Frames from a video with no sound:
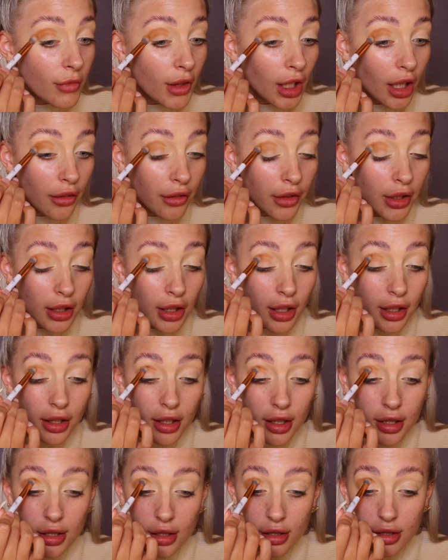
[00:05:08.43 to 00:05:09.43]
I feel like
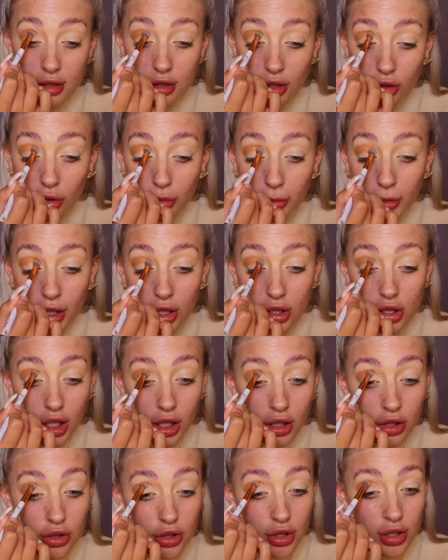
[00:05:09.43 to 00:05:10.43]
this is so many
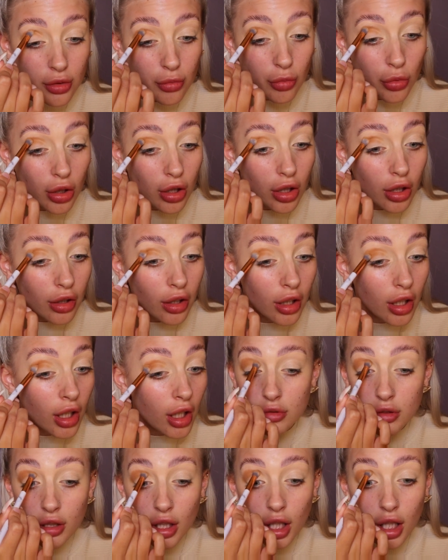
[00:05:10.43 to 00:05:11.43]
challenges in one.
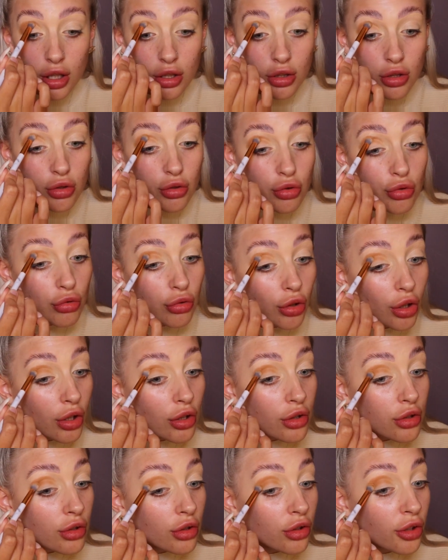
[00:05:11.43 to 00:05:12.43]
It's
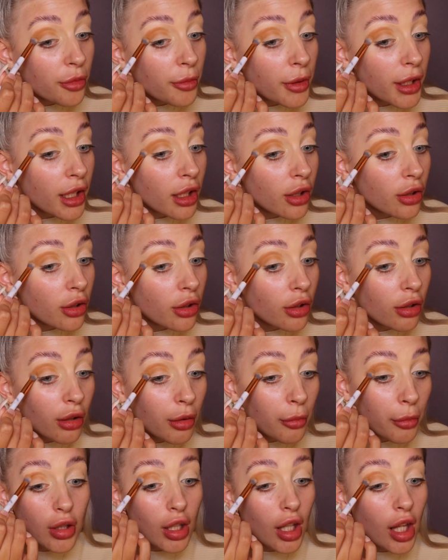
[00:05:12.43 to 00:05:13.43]
drugstore
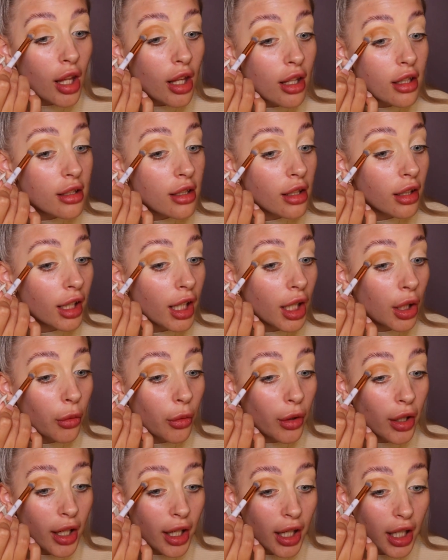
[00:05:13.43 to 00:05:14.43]
makeup, it's
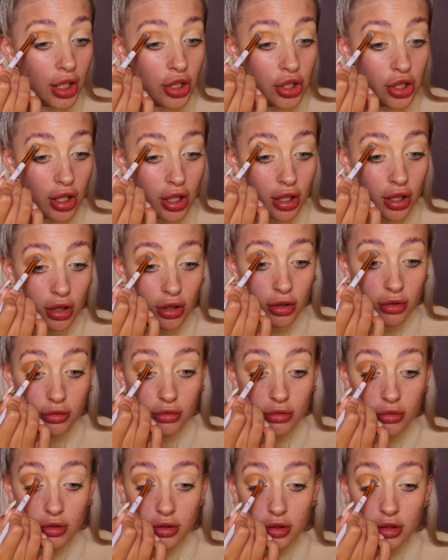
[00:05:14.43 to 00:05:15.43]
liquid
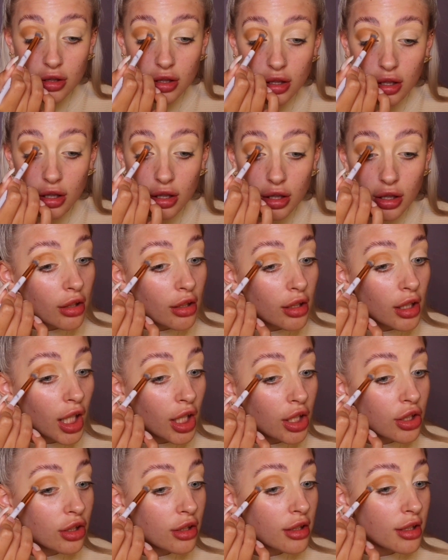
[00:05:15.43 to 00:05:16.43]
eyeshadows
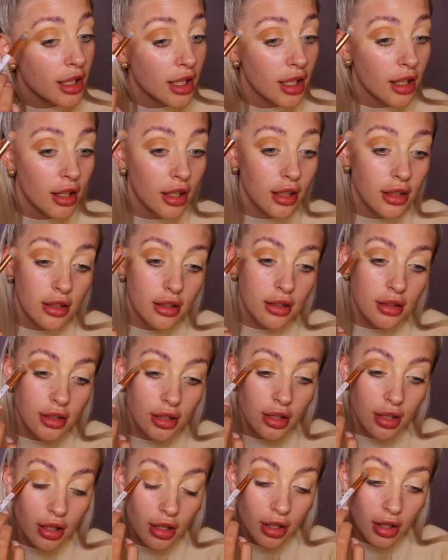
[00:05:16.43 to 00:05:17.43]
slash concealers,
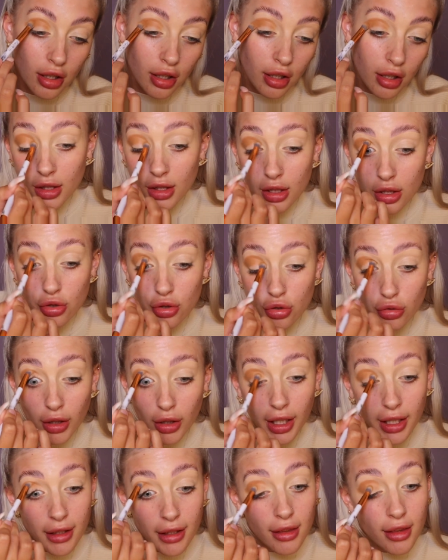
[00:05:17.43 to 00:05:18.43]

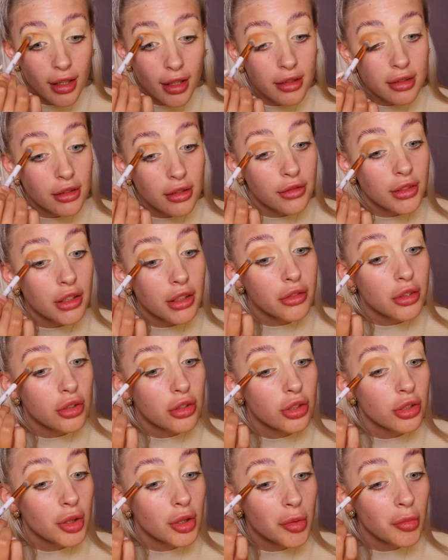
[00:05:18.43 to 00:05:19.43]
trying things I've never
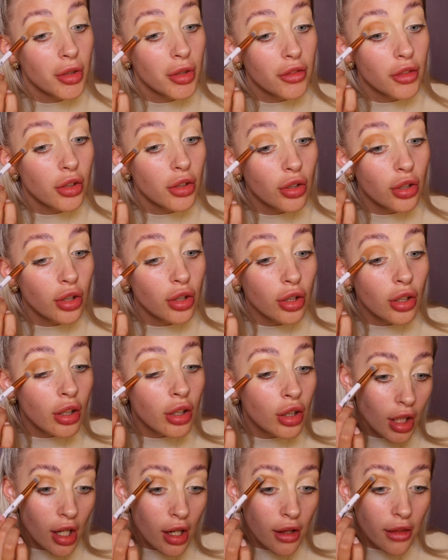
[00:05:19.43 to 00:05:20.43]
done before,
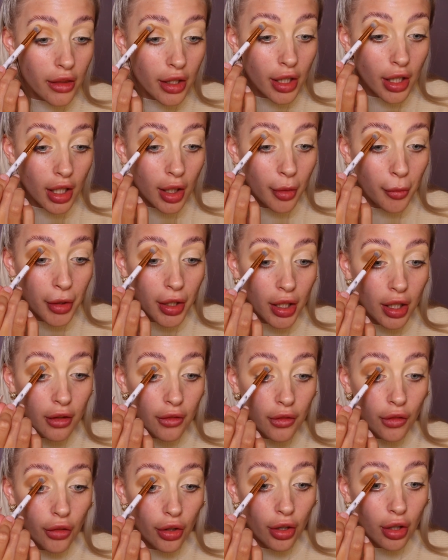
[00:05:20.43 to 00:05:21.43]
and I think I'm here
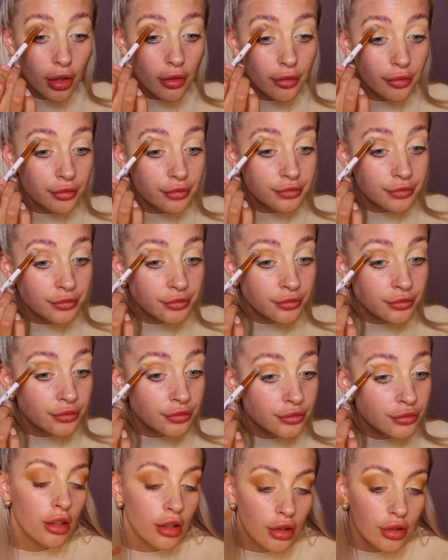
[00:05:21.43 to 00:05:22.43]
for it.
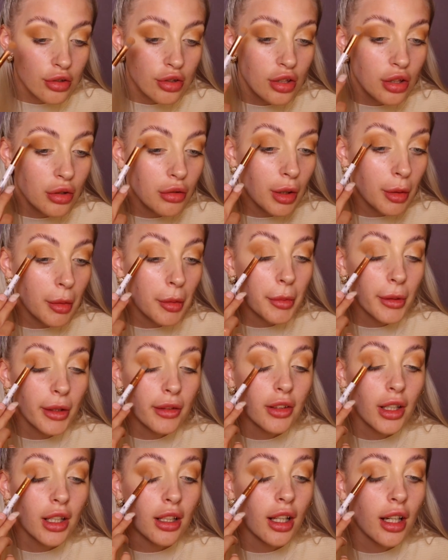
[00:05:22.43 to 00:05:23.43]
Do you know what, I'm a big
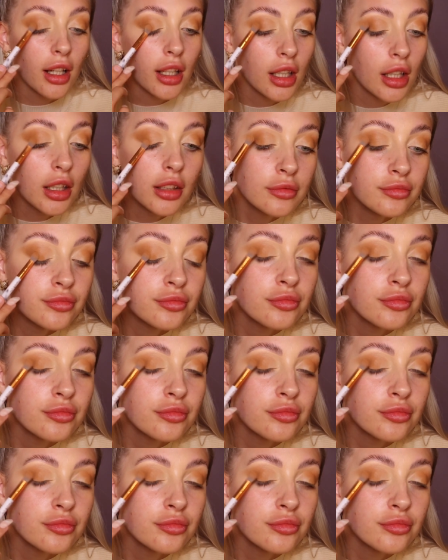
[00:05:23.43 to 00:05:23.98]
fat liar.